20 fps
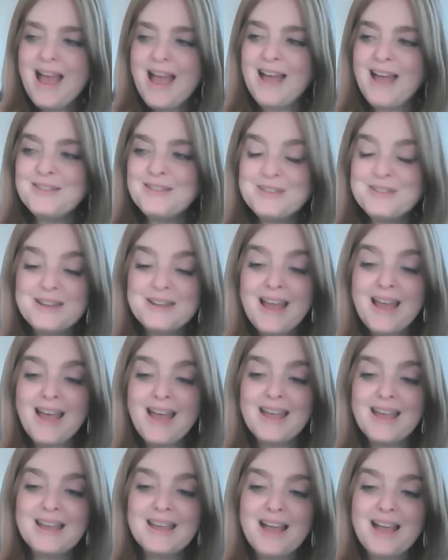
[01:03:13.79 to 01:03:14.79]
And
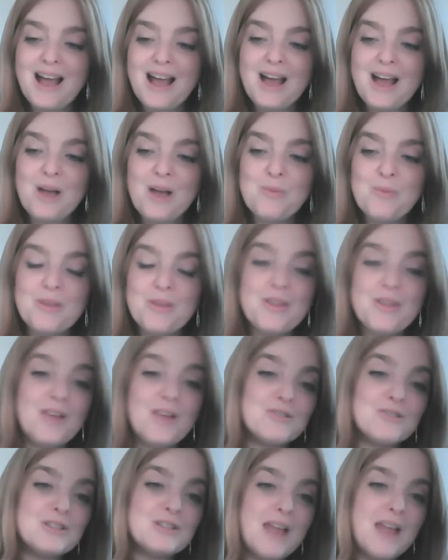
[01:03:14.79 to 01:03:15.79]
today, uh, with the
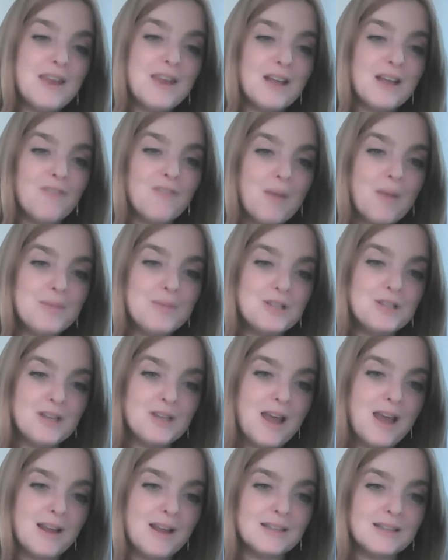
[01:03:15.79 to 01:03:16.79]
understanding of
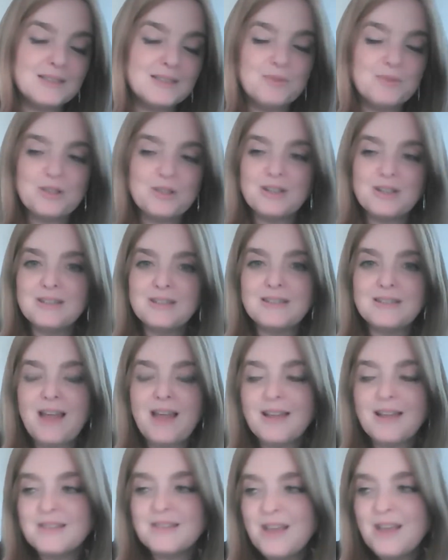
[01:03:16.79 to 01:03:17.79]
epigenetics, which is
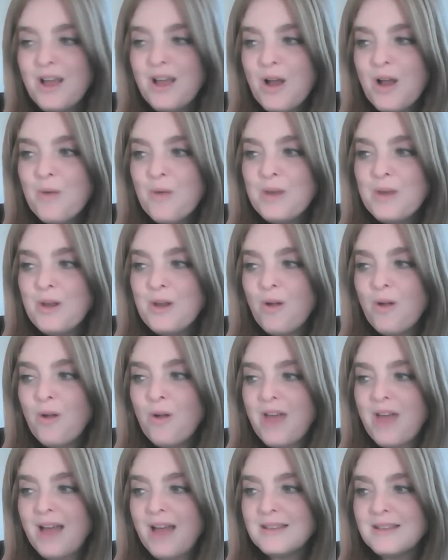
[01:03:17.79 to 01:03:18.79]
that we know
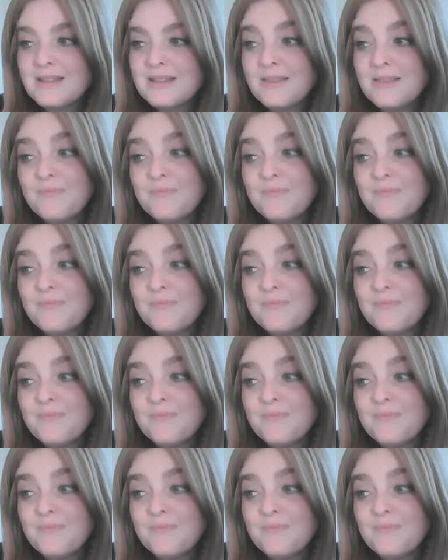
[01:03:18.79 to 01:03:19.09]
that